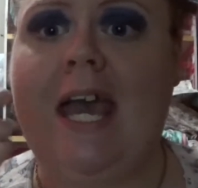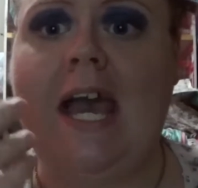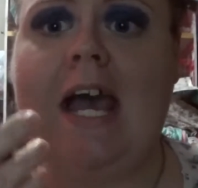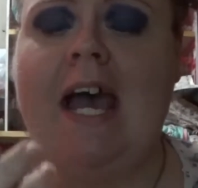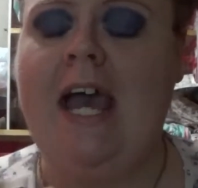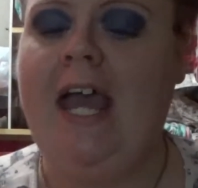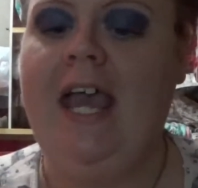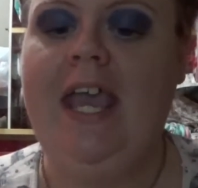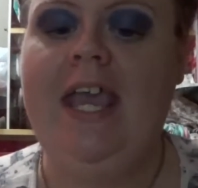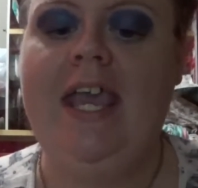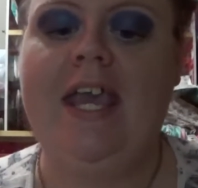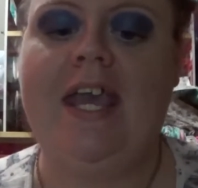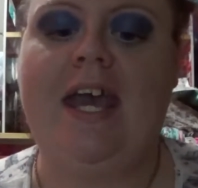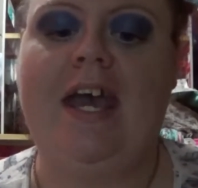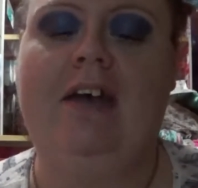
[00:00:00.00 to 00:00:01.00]

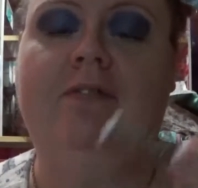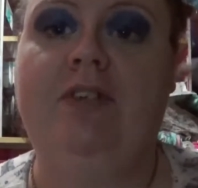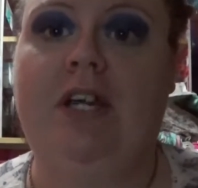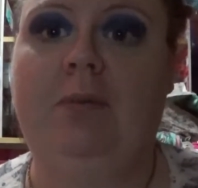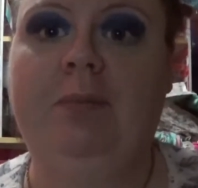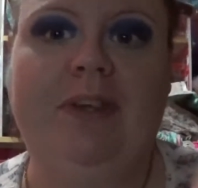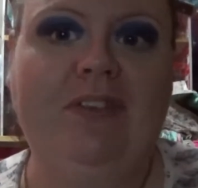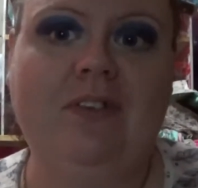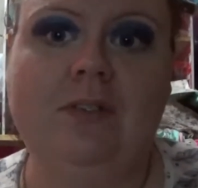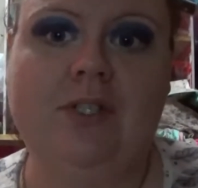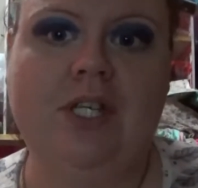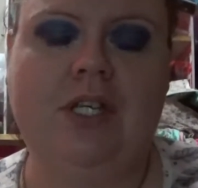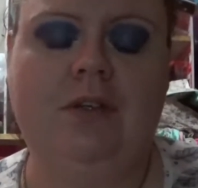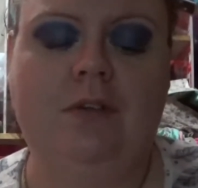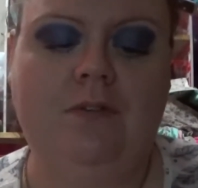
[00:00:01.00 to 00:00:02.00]
went through
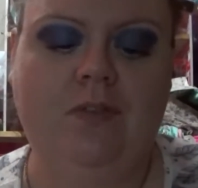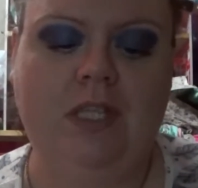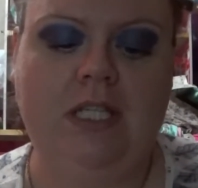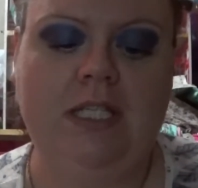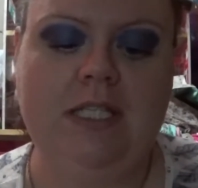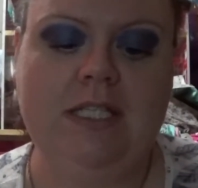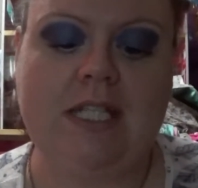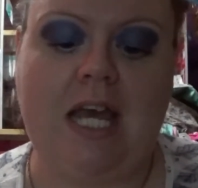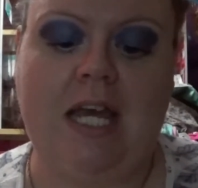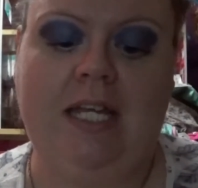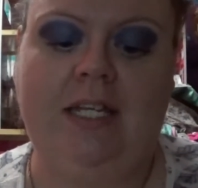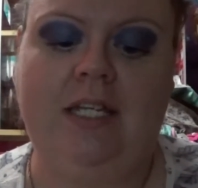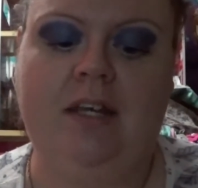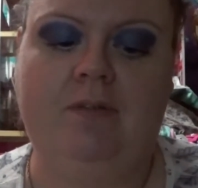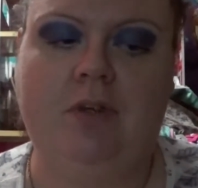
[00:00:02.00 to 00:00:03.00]
two of these. I
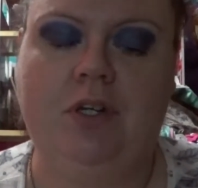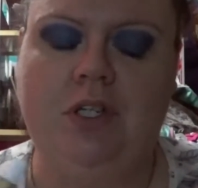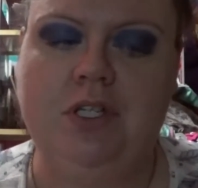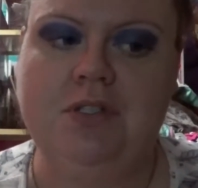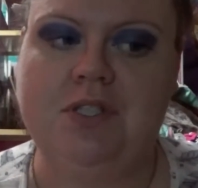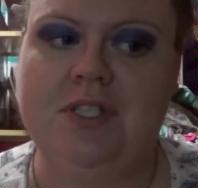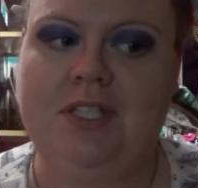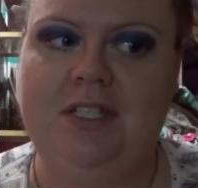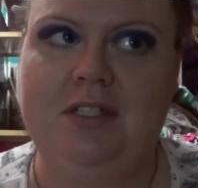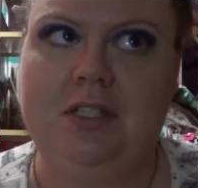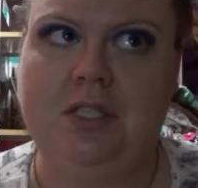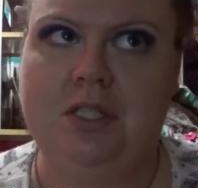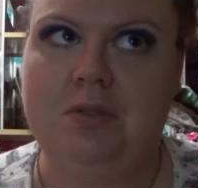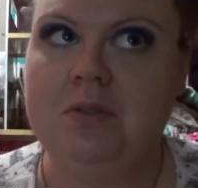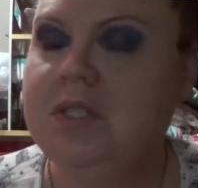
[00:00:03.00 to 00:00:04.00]
never usually
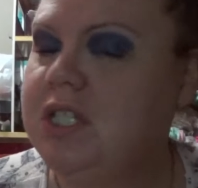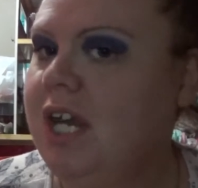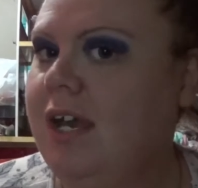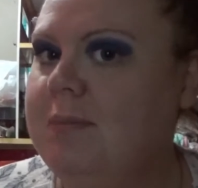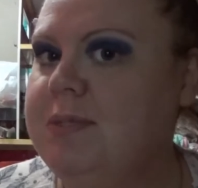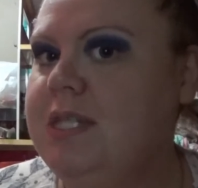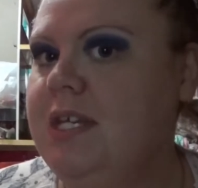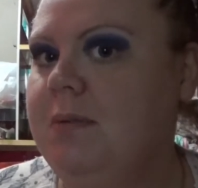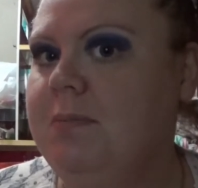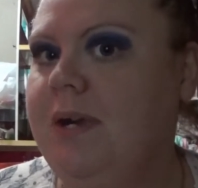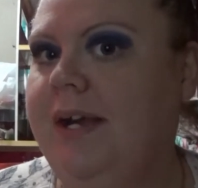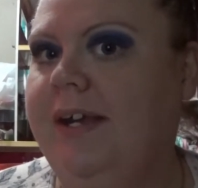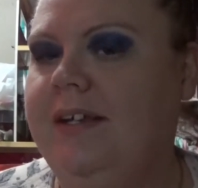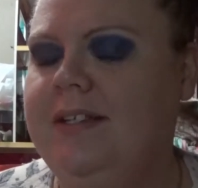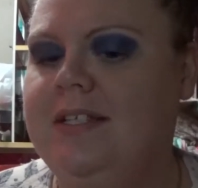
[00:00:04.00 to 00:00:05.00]
use chapstick
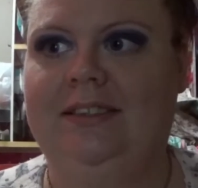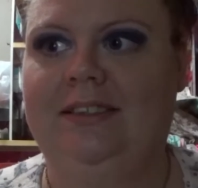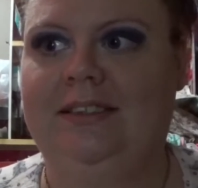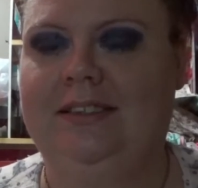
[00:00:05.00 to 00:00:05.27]
brands.